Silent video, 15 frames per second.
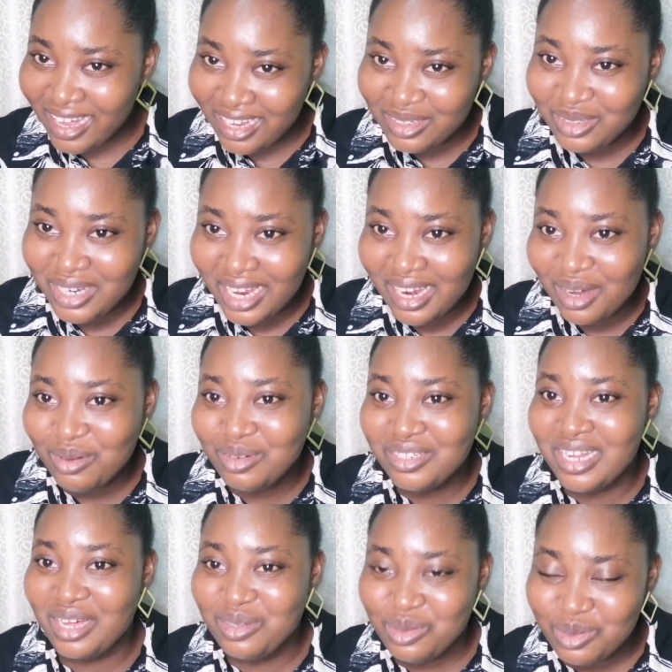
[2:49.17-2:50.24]
another
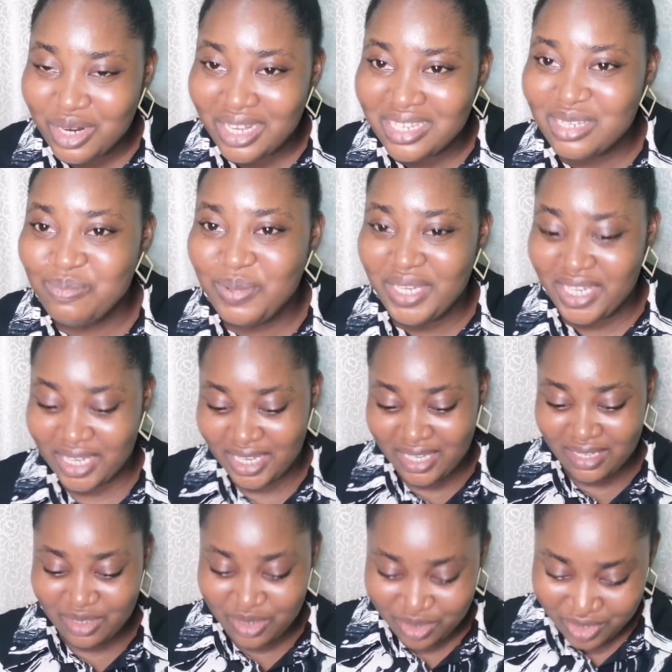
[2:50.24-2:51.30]
language that you can speak.
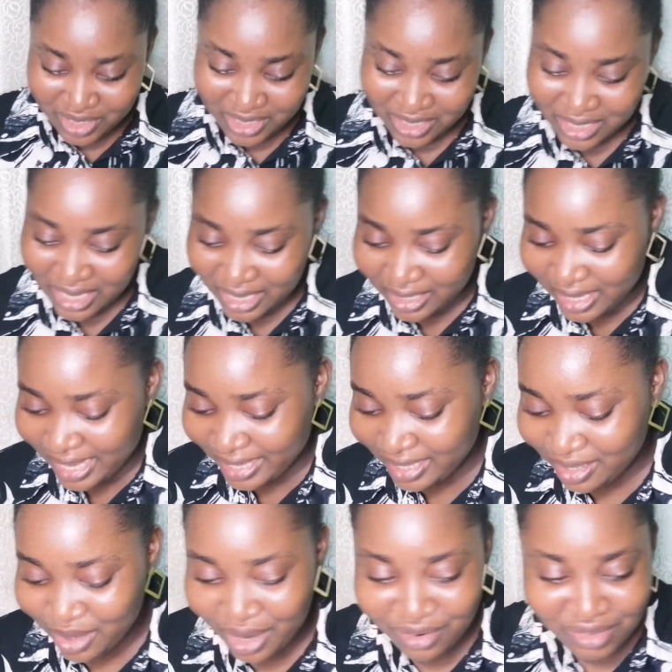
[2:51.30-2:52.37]
Do you understand? Like,
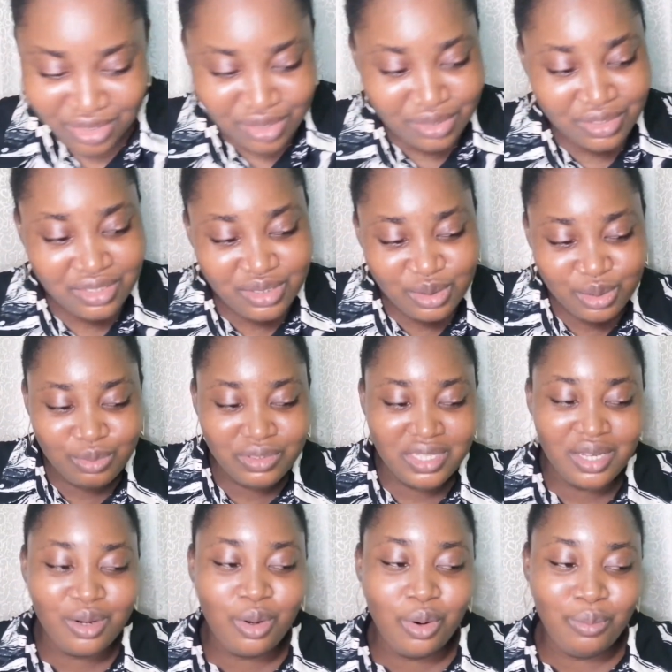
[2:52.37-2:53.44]
you are returning home
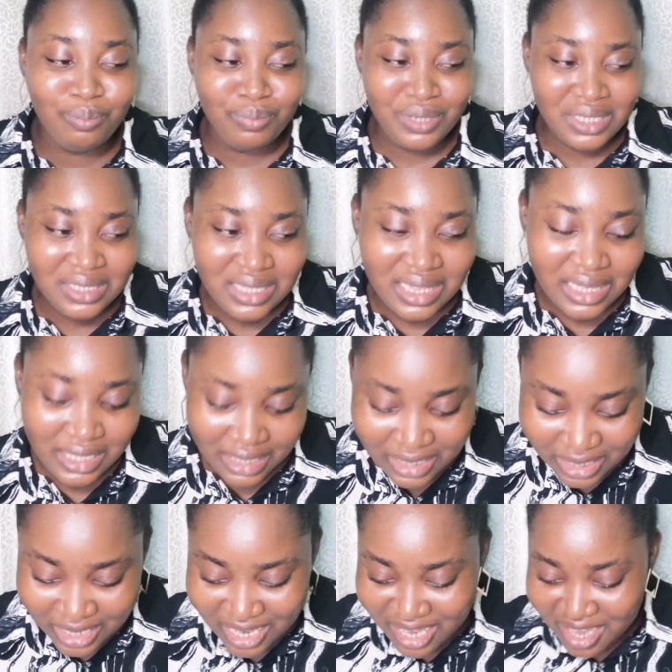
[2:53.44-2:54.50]
with a
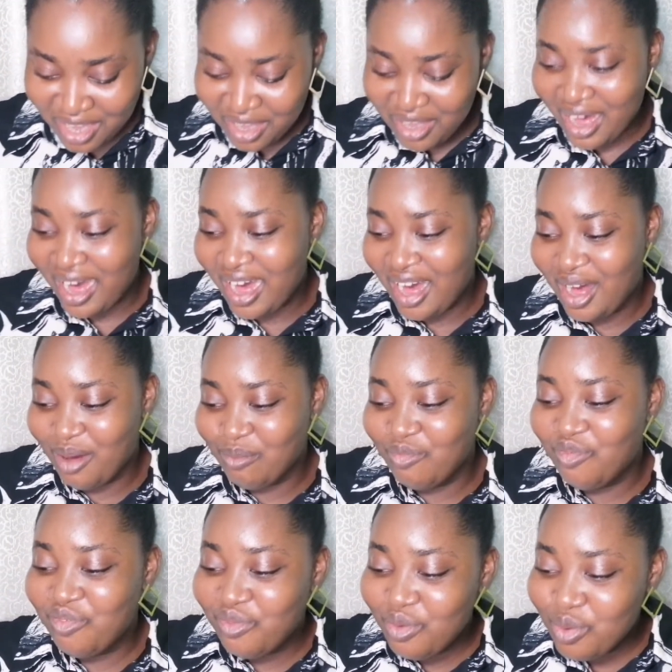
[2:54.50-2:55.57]
completely
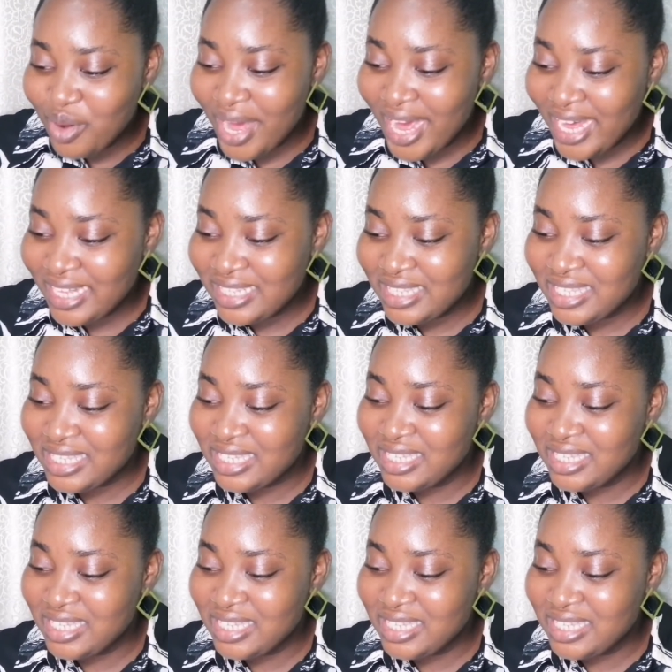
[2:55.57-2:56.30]
fluent